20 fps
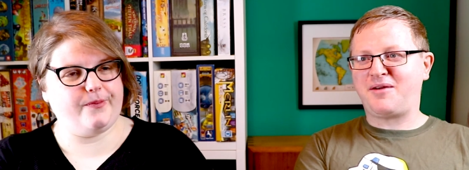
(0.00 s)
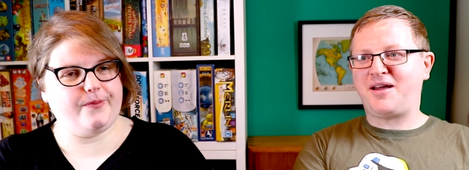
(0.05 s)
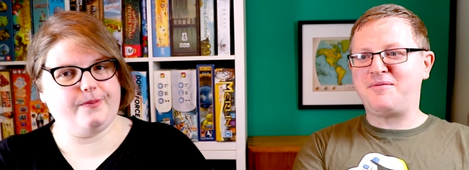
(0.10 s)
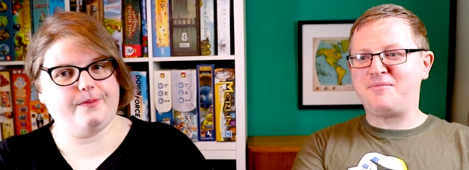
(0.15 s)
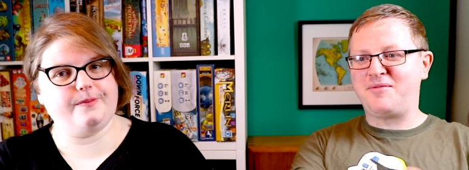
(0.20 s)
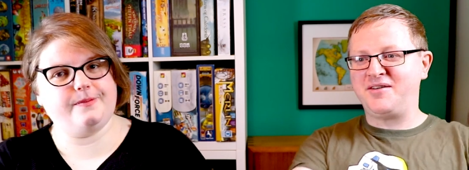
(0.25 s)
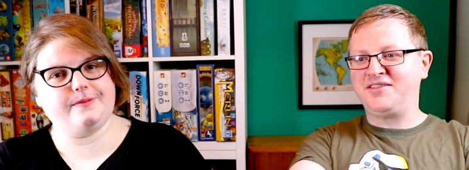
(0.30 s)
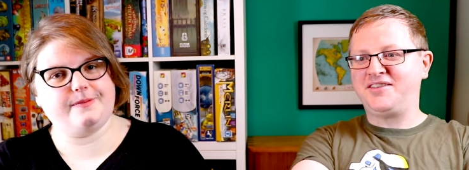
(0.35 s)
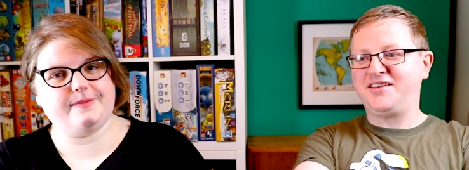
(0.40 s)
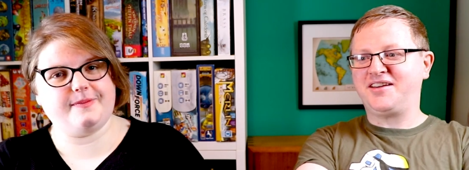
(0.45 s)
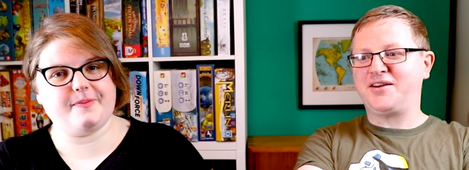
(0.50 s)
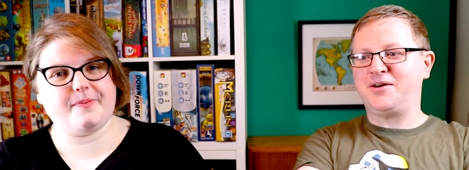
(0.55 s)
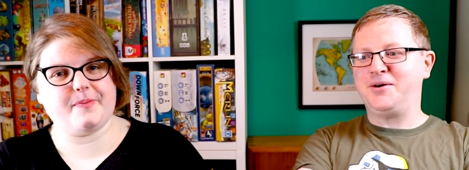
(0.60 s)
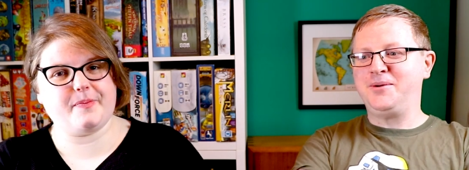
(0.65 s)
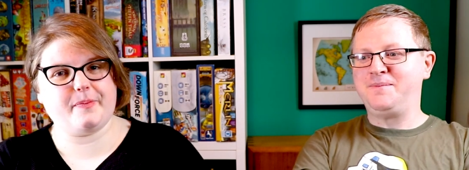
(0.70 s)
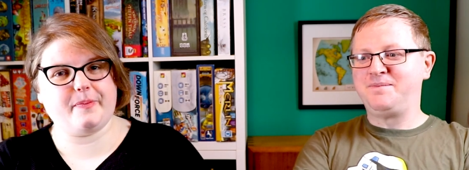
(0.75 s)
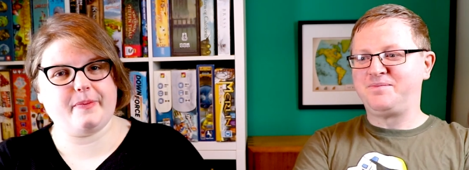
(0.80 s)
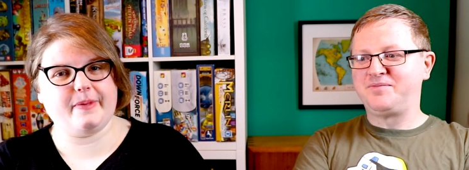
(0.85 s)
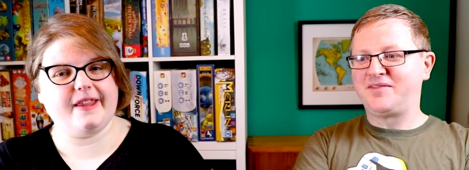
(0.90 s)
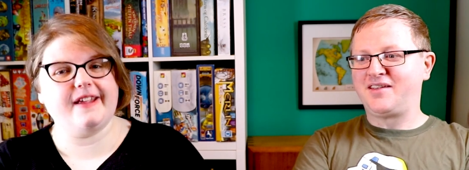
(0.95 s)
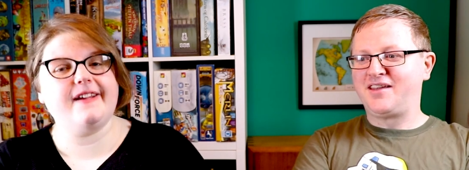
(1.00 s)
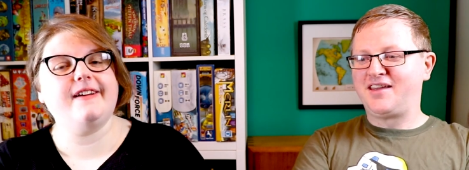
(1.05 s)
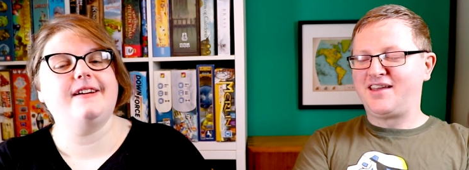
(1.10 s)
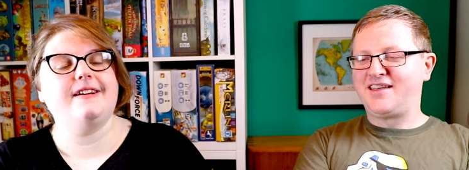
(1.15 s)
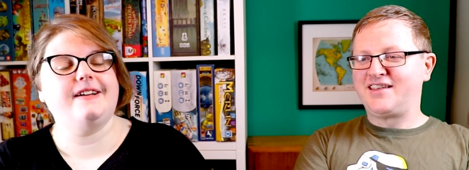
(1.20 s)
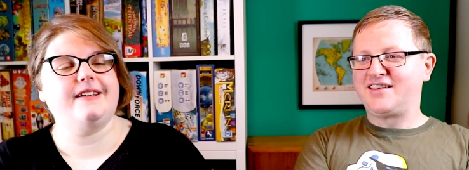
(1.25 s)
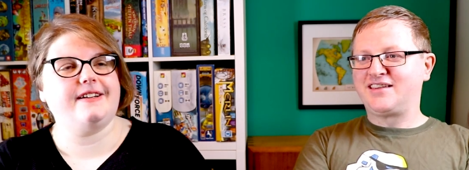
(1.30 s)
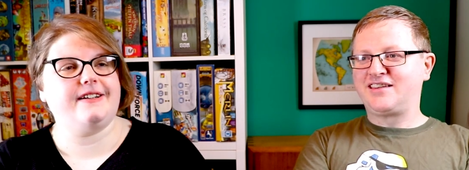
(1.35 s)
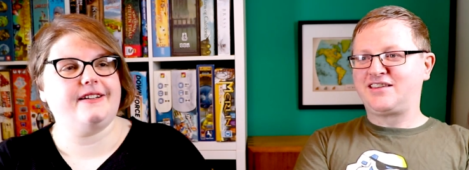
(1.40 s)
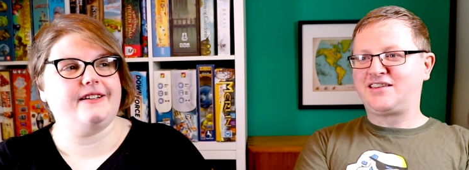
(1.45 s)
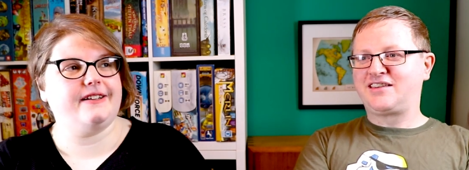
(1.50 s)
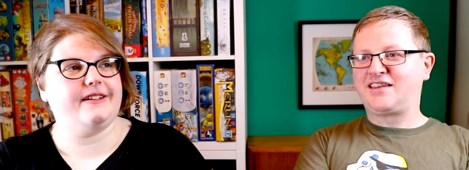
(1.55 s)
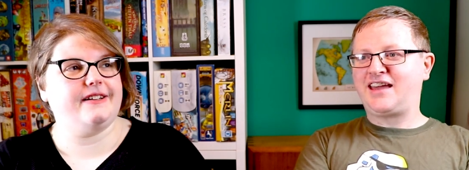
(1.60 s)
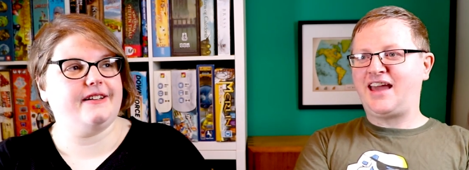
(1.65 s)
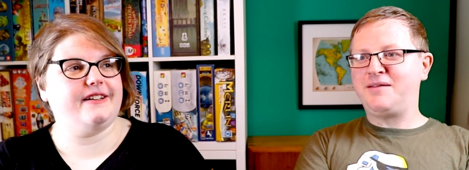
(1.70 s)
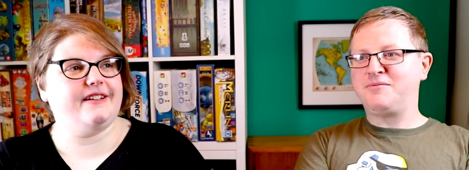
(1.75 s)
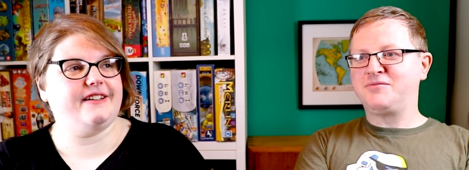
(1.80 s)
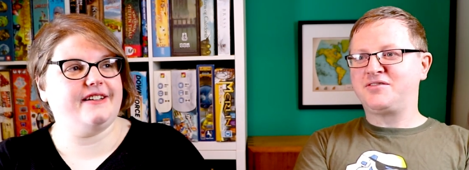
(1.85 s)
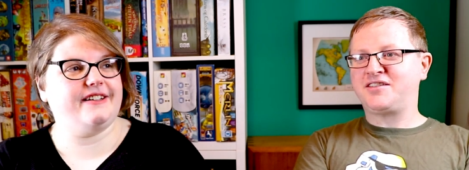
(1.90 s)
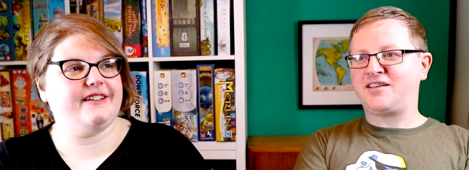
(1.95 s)
Speaker 1: about a month ago,
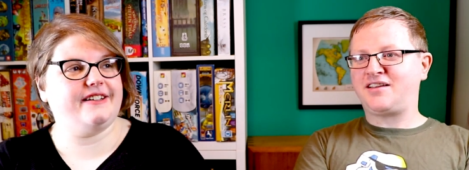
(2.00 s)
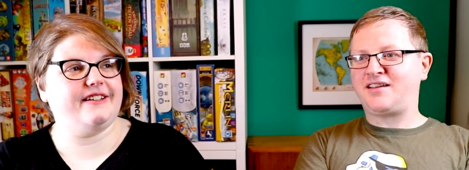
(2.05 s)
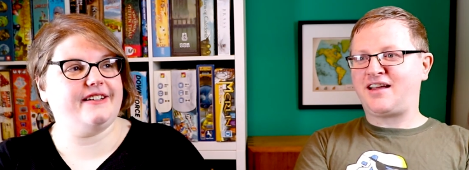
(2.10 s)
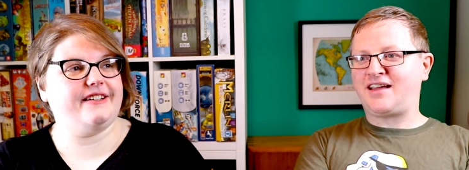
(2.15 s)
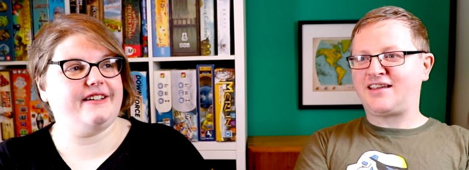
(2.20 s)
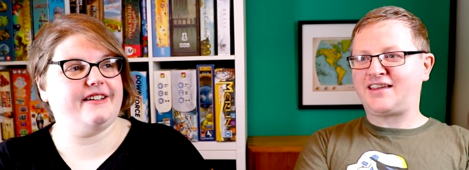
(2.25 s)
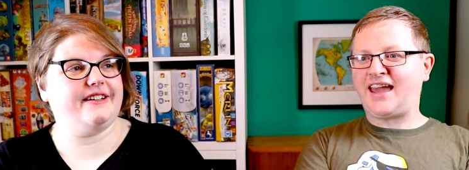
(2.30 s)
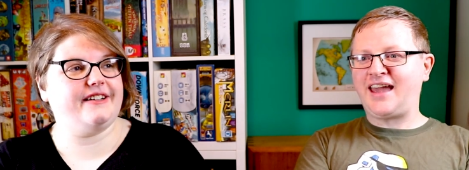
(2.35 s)
games a uh,